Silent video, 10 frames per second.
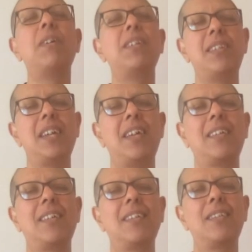
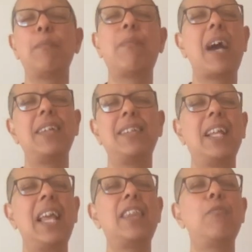meditate.
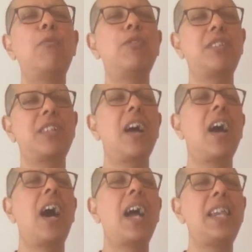Surprisingly, at the most
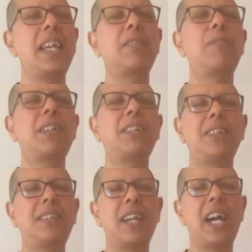
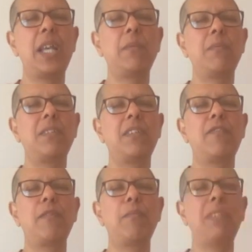unexpected times
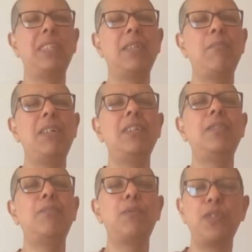of a busy
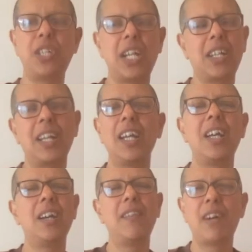building project,
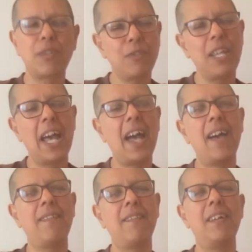one could
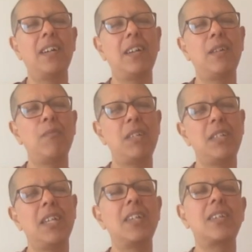have
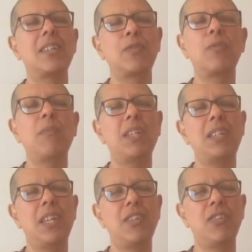meditation, good
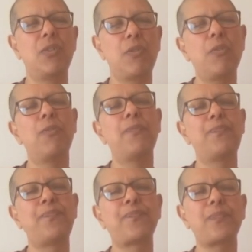meditation too.
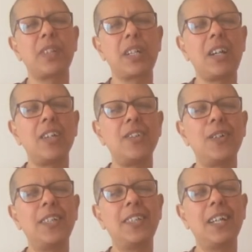So
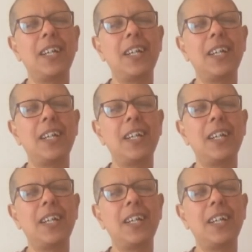it